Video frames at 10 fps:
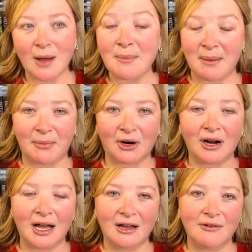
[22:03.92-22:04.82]
a
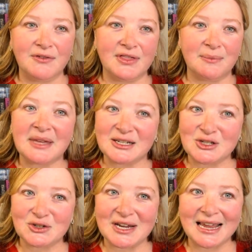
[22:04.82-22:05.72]
member of the
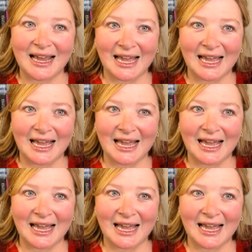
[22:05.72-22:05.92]
ministry